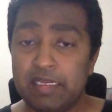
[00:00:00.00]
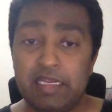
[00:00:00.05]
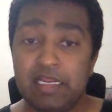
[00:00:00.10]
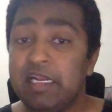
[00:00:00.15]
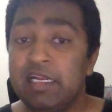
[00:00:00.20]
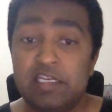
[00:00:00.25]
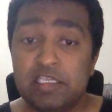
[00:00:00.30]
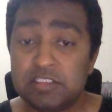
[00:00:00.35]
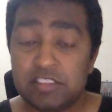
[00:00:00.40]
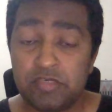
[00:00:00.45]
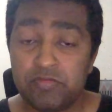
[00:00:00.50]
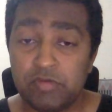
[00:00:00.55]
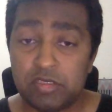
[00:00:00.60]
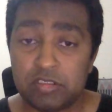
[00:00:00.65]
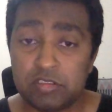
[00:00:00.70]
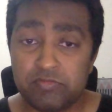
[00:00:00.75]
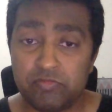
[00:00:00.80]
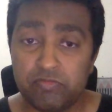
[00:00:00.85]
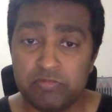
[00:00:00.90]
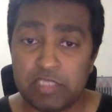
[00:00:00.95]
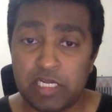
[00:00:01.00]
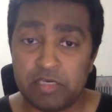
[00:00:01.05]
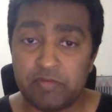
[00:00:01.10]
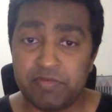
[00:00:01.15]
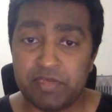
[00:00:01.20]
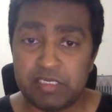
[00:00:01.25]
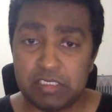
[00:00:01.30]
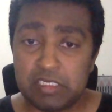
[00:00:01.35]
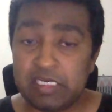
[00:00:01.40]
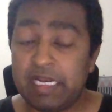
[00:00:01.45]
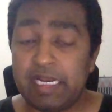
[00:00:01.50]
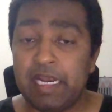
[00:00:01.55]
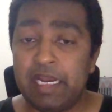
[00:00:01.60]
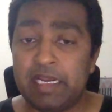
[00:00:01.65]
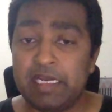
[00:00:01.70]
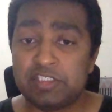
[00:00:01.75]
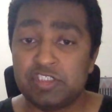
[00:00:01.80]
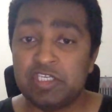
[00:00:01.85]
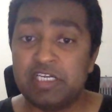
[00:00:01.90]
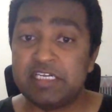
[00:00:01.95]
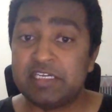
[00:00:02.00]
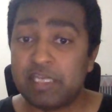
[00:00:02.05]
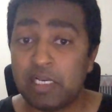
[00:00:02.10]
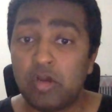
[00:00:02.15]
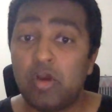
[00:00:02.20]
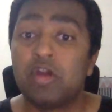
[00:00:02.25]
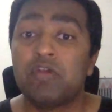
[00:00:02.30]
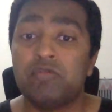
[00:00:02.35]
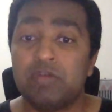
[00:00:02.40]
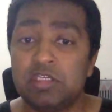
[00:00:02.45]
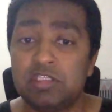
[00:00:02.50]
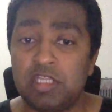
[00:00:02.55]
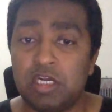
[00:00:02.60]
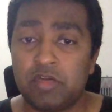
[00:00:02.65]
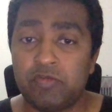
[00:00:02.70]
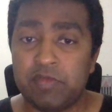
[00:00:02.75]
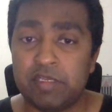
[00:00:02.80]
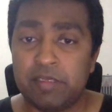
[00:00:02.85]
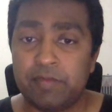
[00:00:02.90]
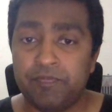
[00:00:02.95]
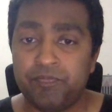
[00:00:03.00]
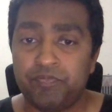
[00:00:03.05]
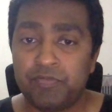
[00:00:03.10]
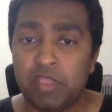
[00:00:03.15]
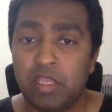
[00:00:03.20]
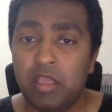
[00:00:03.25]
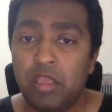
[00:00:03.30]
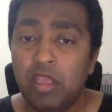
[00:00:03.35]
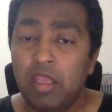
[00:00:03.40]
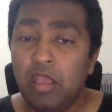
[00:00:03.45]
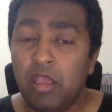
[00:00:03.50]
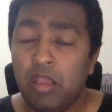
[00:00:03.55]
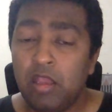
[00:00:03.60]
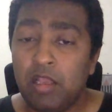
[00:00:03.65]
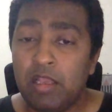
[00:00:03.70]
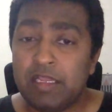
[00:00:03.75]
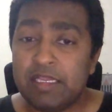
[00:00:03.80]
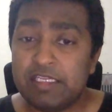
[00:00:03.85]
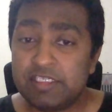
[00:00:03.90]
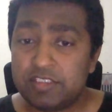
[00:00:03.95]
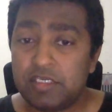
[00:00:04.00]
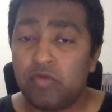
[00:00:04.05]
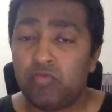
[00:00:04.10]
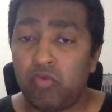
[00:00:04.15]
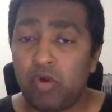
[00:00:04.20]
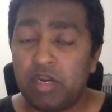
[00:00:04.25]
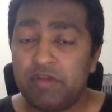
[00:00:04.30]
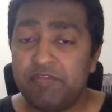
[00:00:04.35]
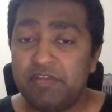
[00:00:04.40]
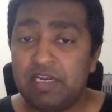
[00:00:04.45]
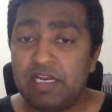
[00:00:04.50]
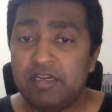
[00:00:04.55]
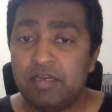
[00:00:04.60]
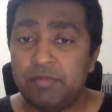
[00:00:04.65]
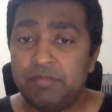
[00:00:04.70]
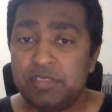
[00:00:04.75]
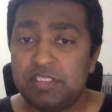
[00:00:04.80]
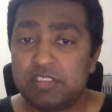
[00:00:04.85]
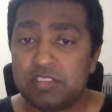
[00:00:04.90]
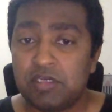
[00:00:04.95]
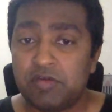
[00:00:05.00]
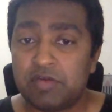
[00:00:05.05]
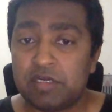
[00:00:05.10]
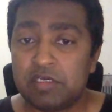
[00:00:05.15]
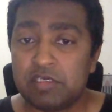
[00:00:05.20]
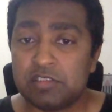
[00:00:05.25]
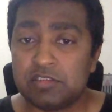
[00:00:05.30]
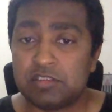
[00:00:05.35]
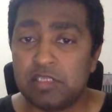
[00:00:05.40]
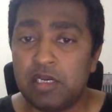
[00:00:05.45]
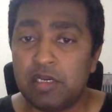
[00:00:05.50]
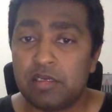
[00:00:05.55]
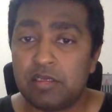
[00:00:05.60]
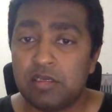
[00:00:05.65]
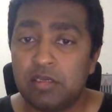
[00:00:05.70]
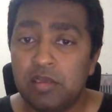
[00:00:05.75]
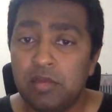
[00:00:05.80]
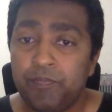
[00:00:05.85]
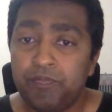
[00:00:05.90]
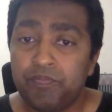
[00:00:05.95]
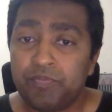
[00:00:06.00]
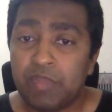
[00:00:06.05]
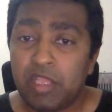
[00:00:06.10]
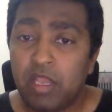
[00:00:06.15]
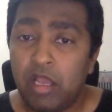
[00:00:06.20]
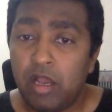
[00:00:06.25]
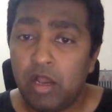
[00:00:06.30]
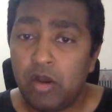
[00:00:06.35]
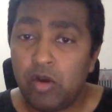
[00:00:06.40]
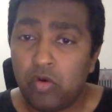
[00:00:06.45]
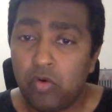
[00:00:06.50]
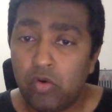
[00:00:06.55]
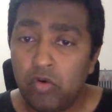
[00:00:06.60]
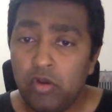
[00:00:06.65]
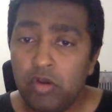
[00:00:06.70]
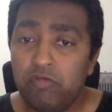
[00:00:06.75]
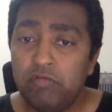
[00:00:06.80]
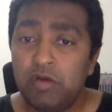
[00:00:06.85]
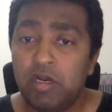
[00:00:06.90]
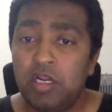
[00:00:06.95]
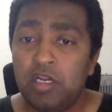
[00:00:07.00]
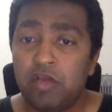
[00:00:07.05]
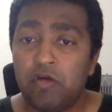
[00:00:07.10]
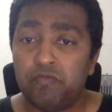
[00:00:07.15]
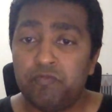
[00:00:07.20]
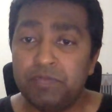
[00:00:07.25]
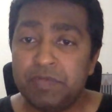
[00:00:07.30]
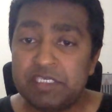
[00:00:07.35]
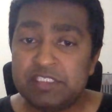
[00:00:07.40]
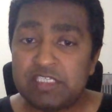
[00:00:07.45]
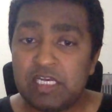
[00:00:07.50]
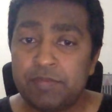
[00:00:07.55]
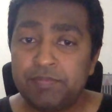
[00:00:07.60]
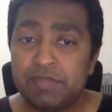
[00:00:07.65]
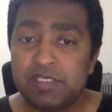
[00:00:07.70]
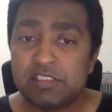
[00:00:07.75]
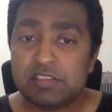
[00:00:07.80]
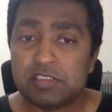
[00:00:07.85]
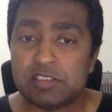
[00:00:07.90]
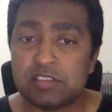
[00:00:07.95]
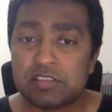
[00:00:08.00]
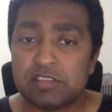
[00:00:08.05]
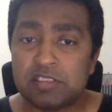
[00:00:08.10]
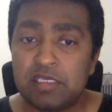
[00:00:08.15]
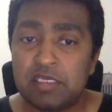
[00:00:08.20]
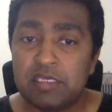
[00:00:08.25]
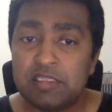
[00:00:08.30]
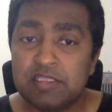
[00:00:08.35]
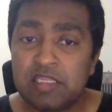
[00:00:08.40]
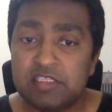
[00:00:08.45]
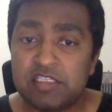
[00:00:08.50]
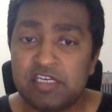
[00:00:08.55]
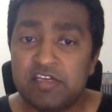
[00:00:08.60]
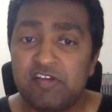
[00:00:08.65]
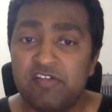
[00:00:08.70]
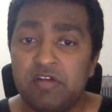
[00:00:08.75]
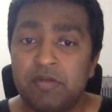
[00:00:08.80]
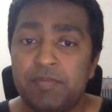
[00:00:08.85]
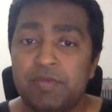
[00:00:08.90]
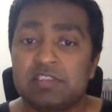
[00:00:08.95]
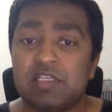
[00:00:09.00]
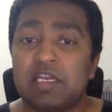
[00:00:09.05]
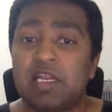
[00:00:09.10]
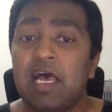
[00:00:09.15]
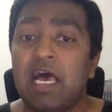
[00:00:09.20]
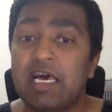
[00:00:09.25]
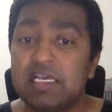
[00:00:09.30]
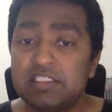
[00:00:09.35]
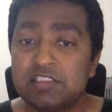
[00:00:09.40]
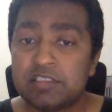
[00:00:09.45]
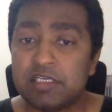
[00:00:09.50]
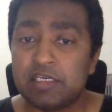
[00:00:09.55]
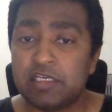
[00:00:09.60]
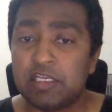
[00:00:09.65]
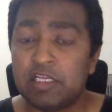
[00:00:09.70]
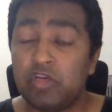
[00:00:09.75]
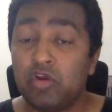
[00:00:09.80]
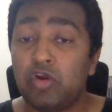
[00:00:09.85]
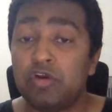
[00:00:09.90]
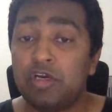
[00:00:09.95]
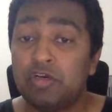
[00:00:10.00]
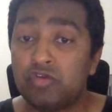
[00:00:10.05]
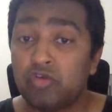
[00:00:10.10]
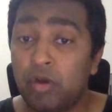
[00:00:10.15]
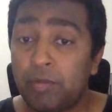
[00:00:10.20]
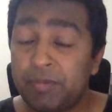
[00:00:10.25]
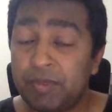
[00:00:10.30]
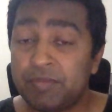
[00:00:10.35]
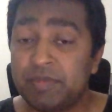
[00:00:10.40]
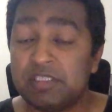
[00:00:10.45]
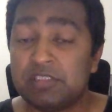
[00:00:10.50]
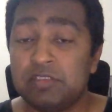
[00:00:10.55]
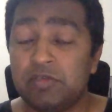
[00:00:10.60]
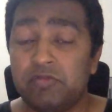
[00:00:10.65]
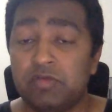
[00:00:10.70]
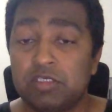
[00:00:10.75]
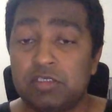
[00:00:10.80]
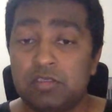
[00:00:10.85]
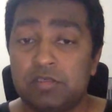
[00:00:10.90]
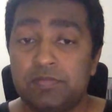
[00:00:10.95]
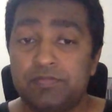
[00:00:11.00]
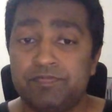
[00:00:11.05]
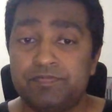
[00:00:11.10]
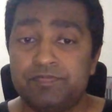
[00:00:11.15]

It doesn't work that way. Actually, it cannot work that way. Instead, what we'll end up discovering is that a whole world of bits and pieces that the developers are asking in order to optimize the work.